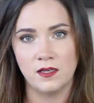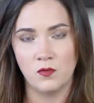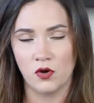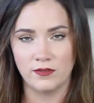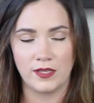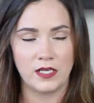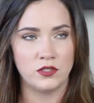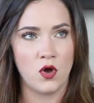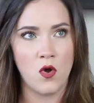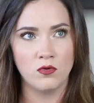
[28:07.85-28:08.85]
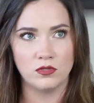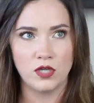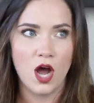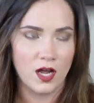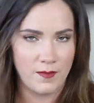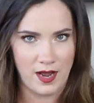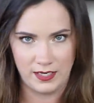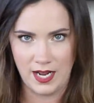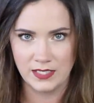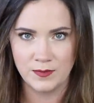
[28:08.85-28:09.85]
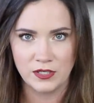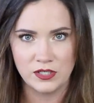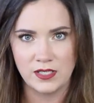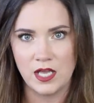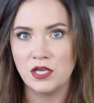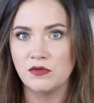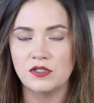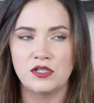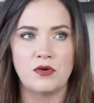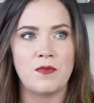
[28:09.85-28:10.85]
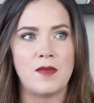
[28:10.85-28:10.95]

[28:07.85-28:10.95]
anymore. They don't talk about it as much as they used to,